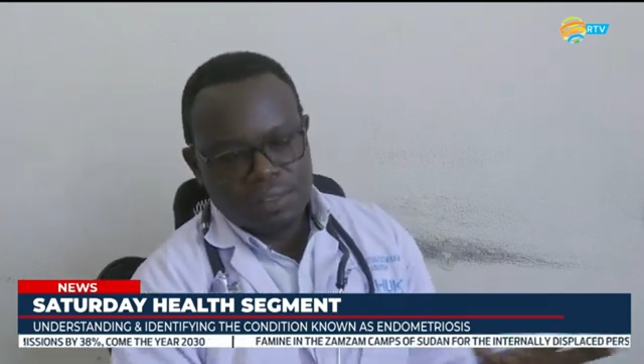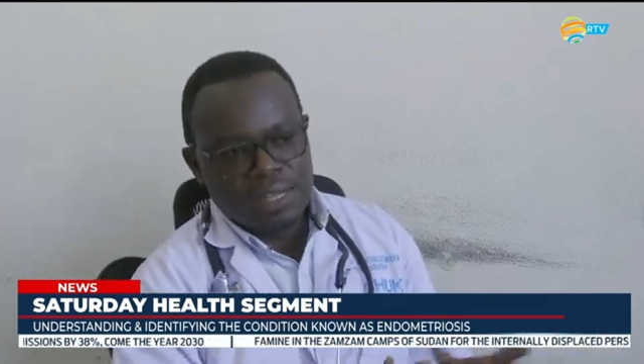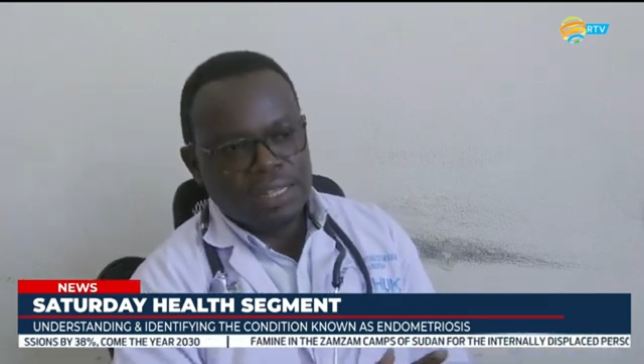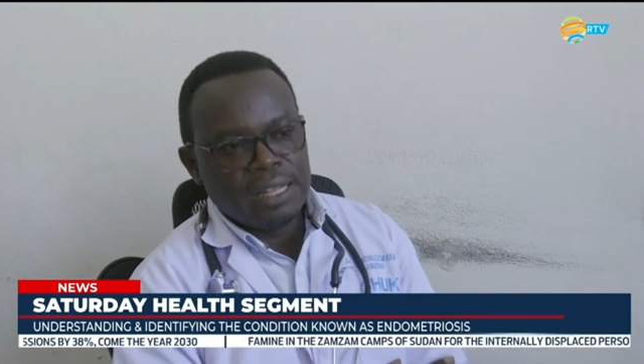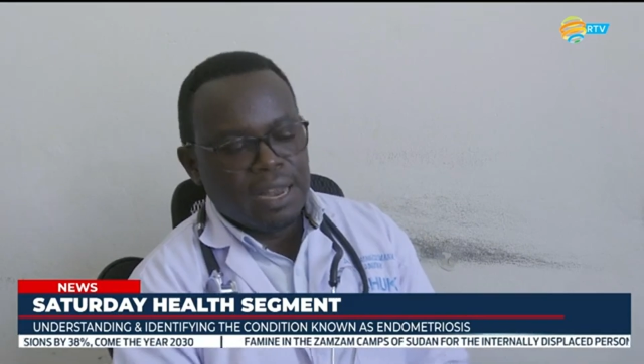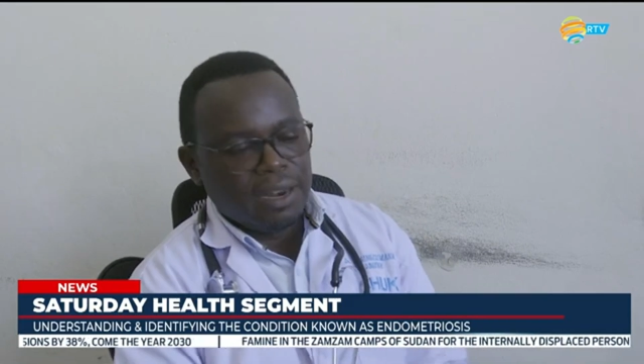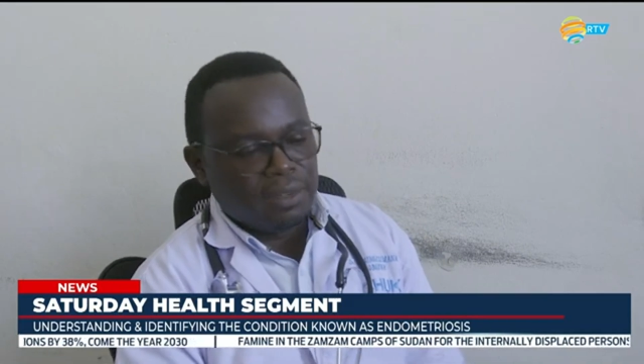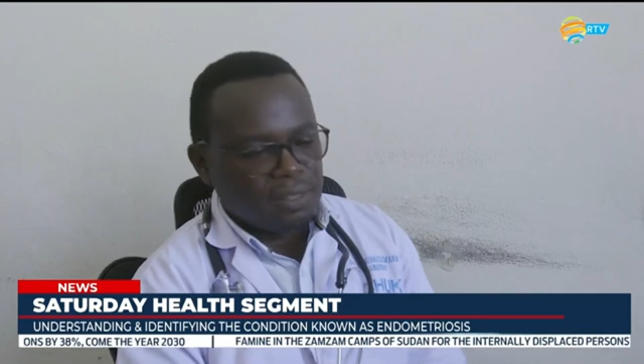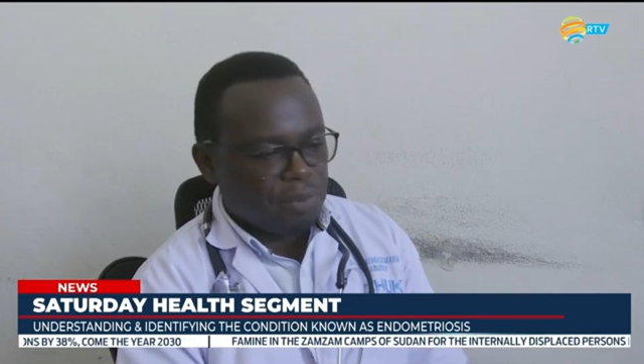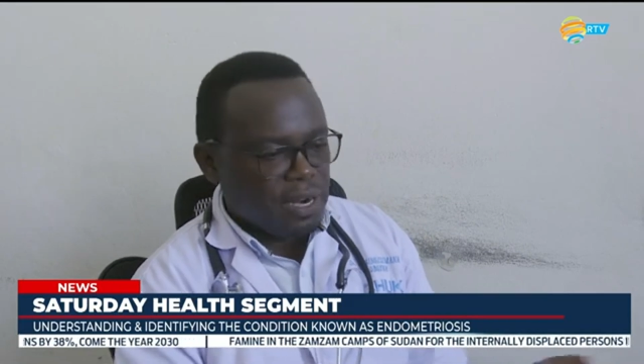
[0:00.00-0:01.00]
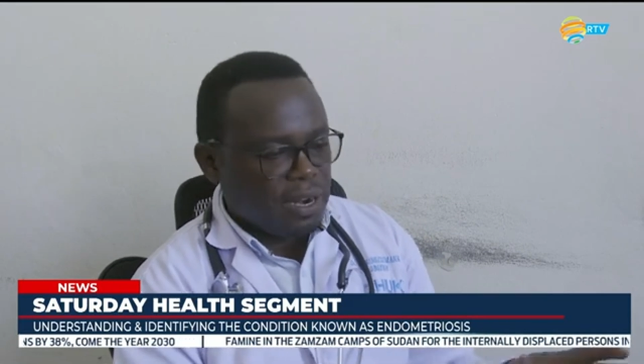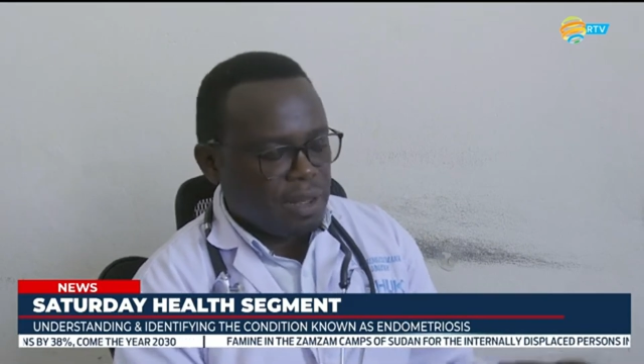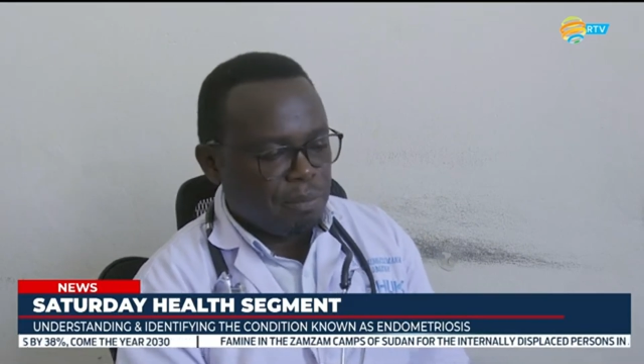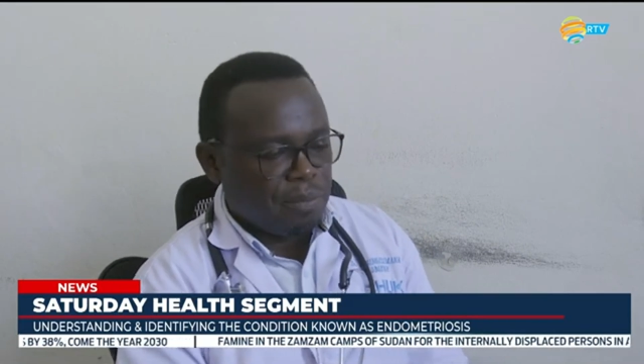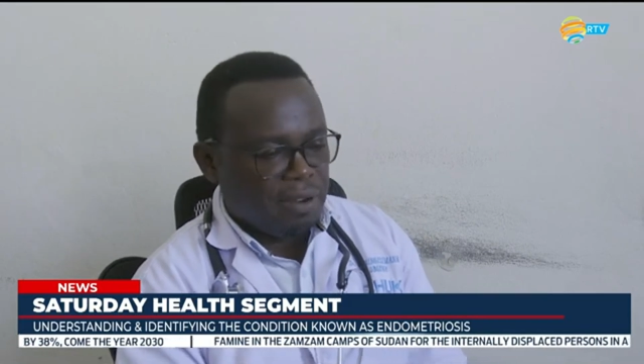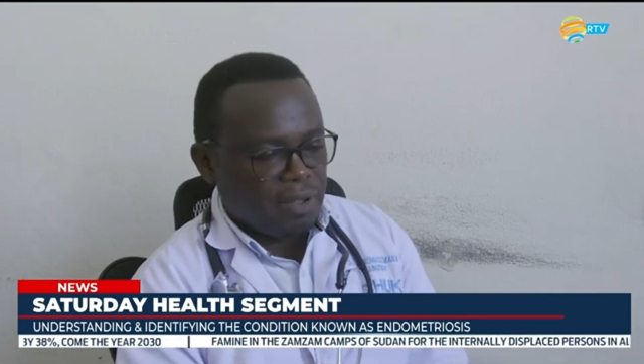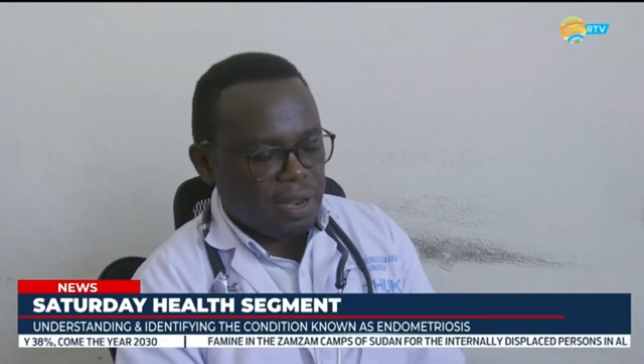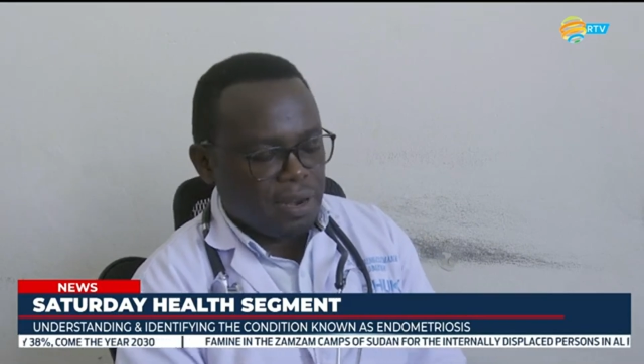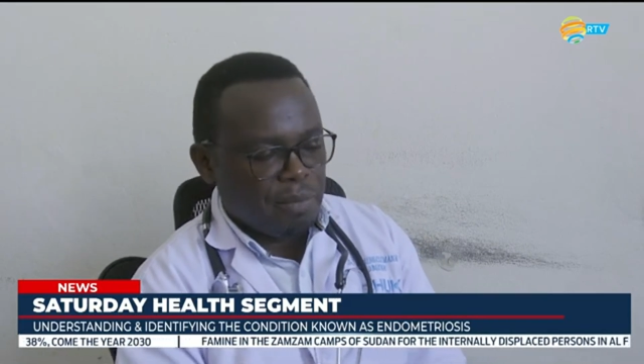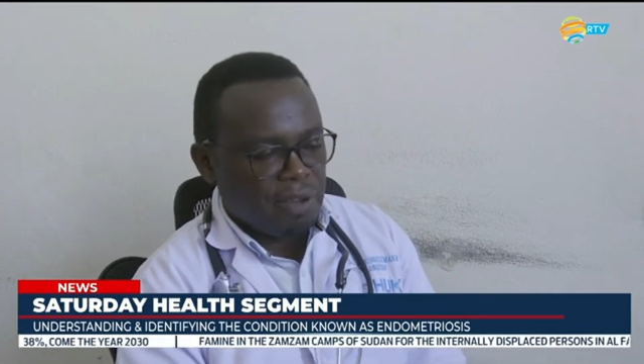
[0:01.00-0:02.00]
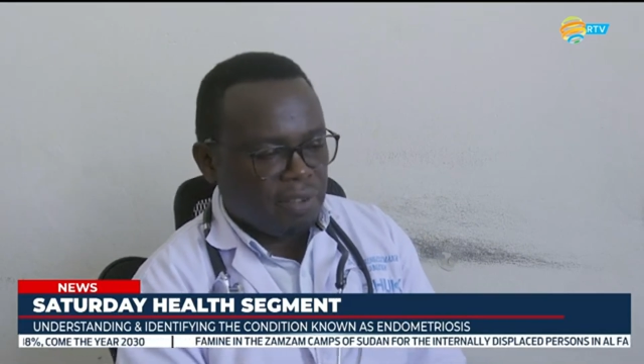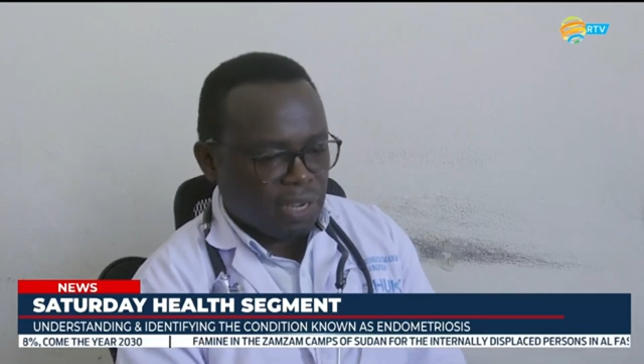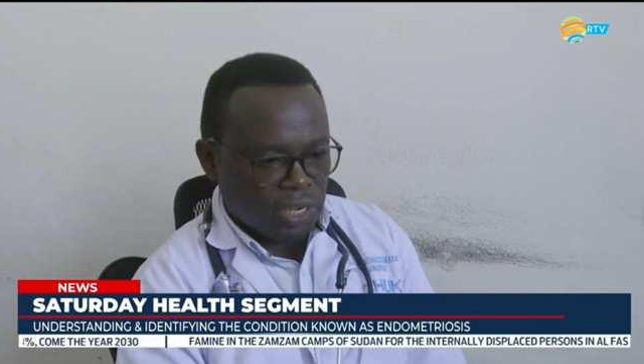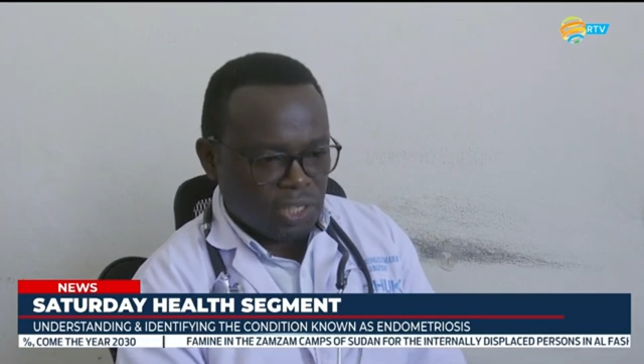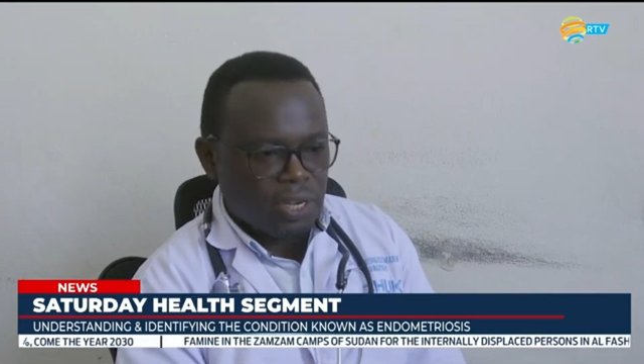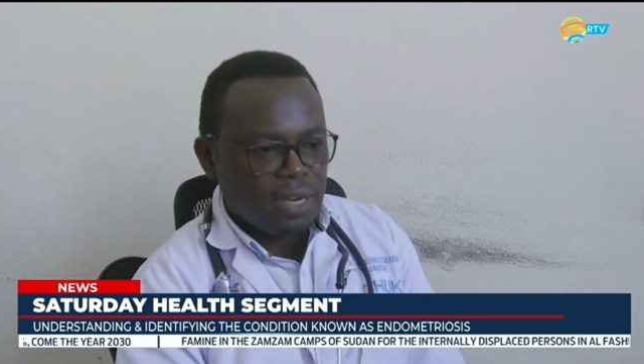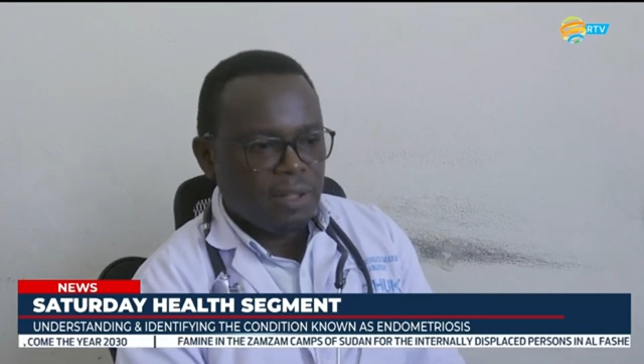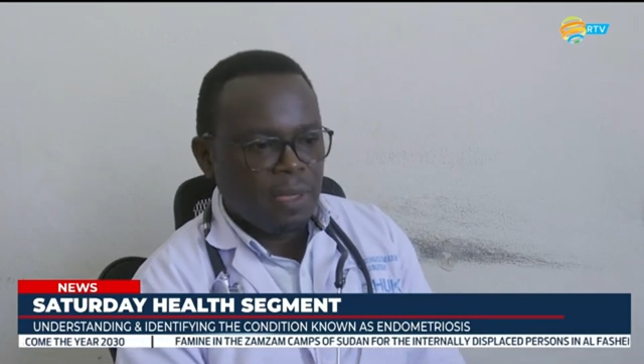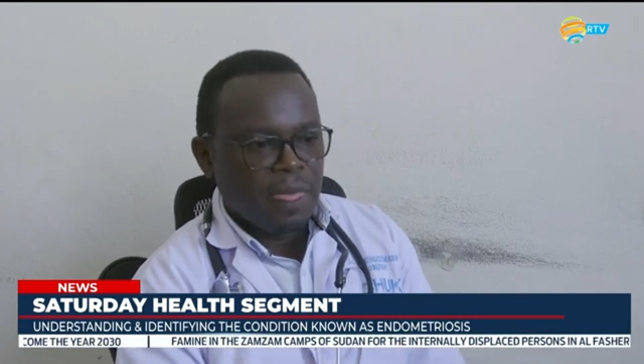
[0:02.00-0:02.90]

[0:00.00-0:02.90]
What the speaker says: that are spread in the pelvic region,